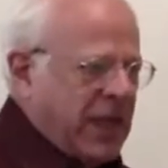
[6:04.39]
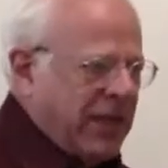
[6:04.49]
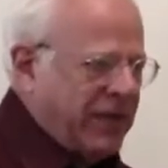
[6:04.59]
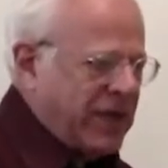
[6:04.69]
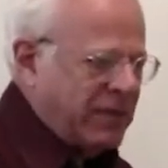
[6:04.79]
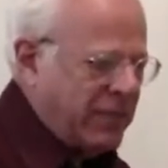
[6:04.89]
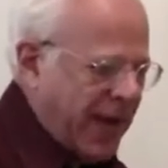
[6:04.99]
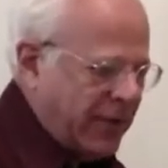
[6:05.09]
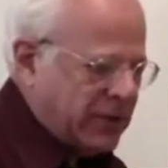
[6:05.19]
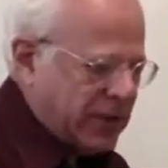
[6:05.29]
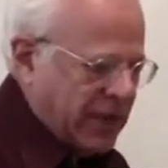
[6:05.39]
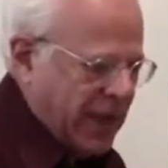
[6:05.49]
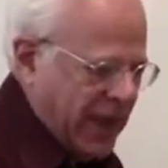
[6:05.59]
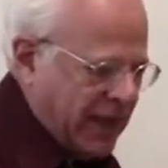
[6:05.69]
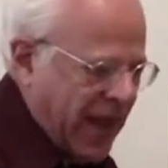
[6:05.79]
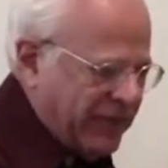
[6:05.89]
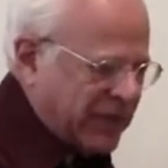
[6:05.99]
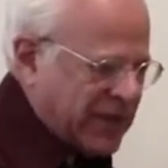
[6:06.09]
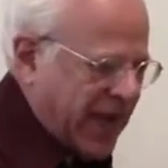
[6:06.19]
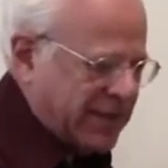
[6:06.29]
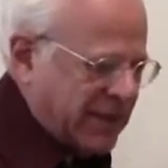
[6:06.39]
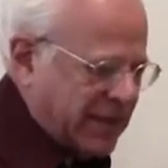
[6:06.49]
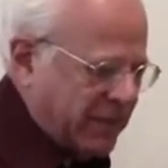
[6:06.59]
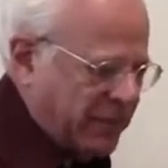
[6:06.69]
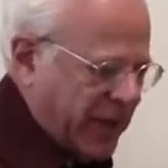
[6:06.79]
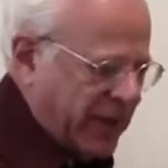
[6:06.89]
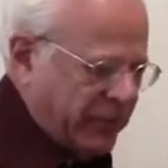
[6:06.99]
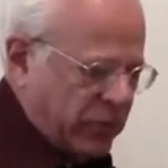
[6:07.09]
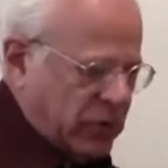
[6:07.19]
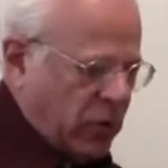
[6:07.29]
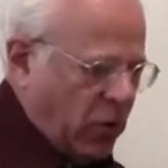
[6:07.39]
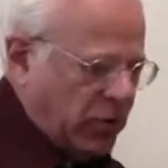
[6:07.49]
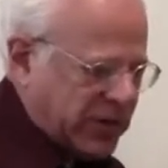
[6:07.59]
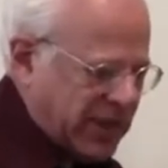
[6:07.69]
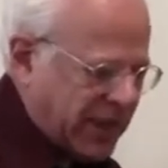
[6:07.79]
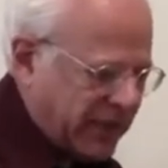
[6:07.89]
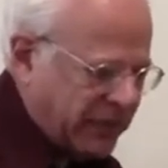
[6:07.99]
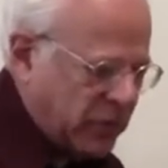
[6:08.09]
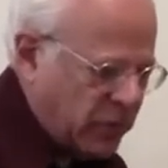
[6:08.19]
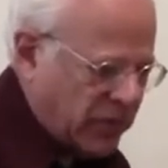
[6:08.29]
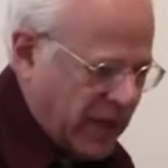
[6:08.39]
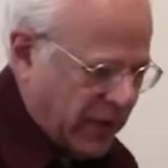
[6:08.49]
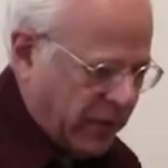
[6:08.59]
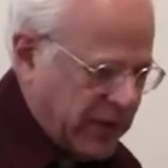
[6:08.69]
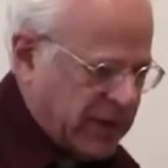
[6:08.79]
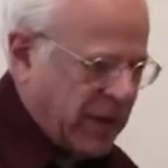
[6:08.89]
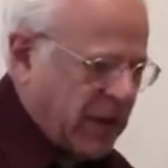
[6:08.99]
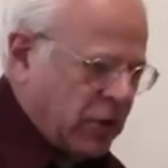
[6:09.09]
If it can mount an advertising campaign, produce a whole set of new theories